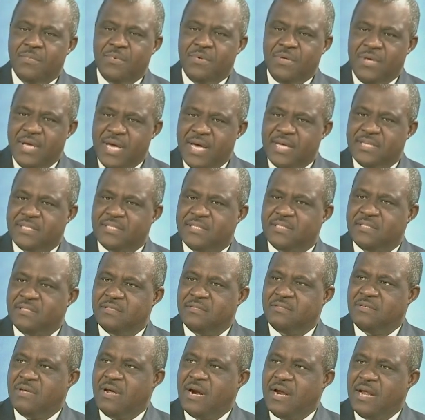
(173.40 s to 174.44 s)
Yes,
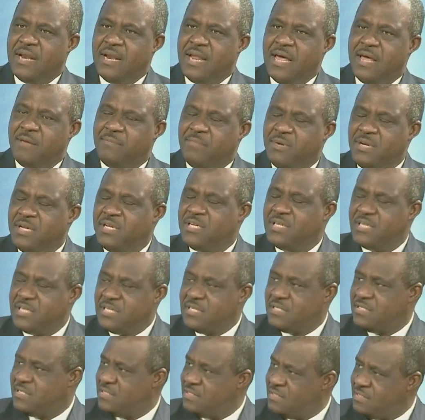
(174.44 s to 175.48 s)
there are
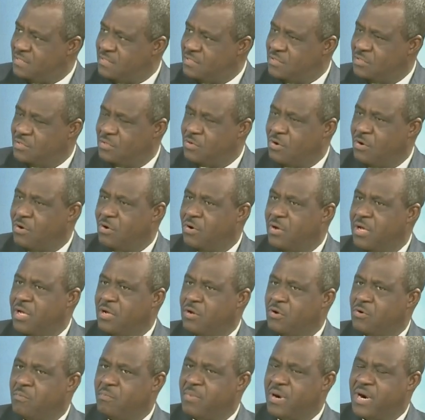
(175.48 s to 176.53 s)
liabilities, you know, or
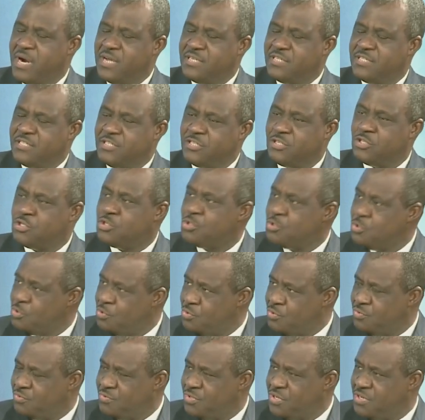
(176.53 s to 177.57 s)
encumbrances
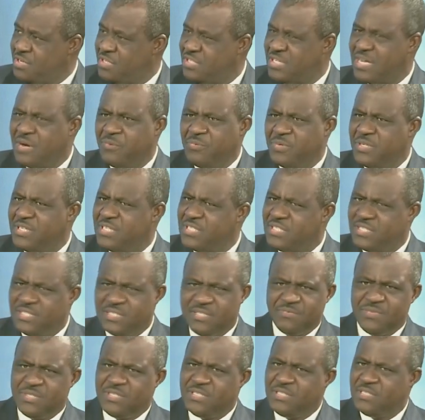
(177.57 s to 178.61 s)
to the reserve, which
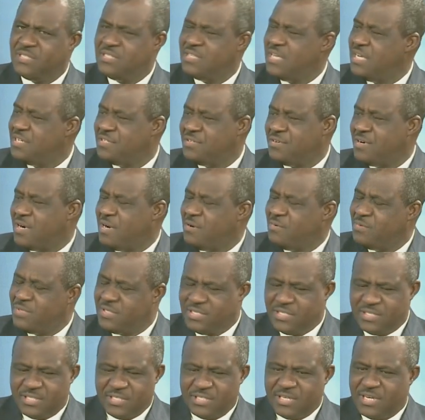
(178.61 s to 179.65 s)
is natural,
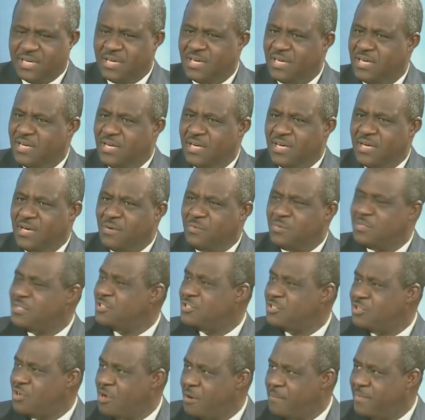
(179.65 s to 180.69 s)
which
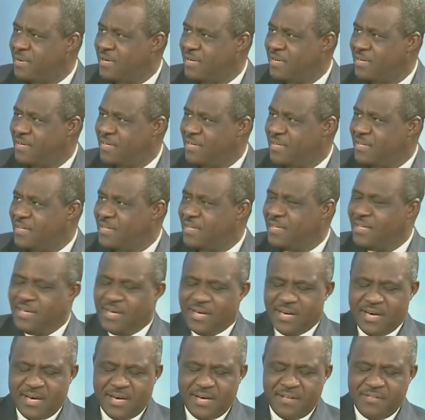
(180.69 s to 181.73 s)
is normal.
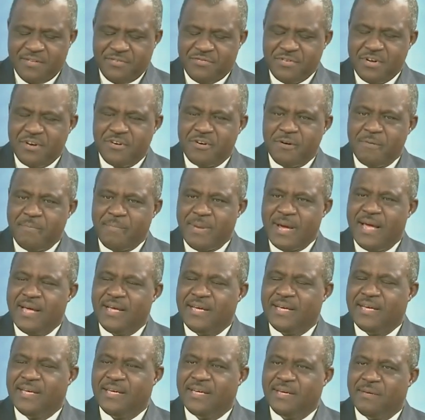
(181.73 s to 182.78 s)
The central
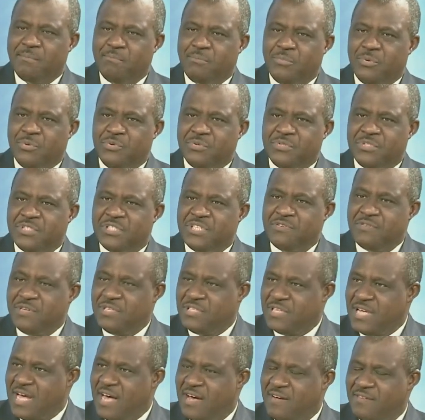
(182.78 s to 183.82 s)
bank built the
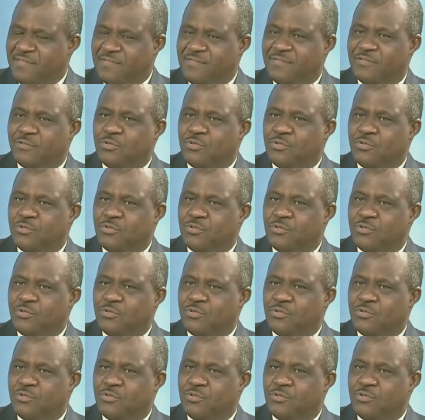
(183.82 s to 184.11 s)
reserve